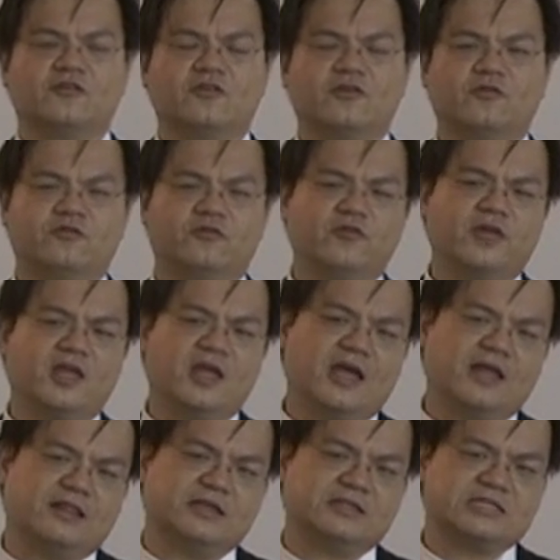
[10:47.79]
So
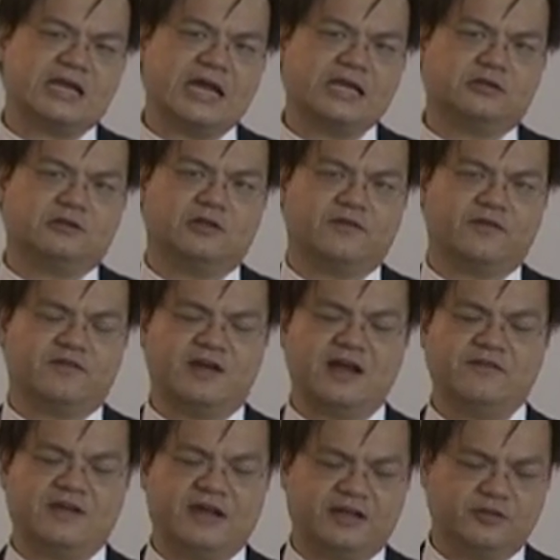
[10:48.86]
looking at the cycle of the
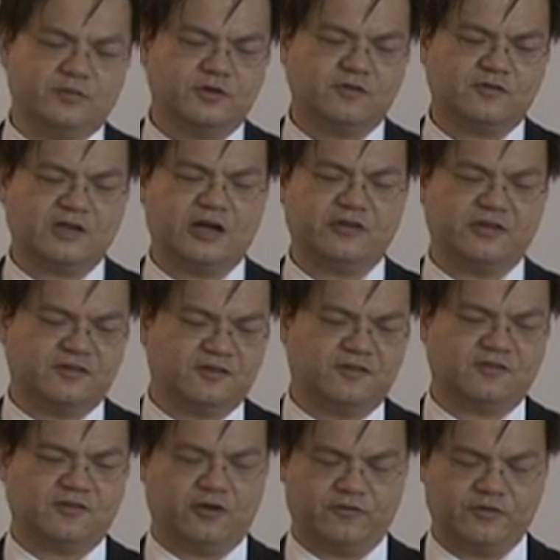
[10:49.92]
5 elements, how does
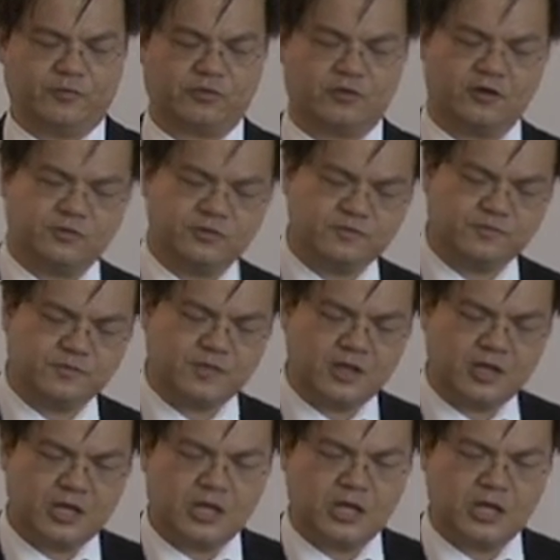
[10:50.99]
this solve the problem?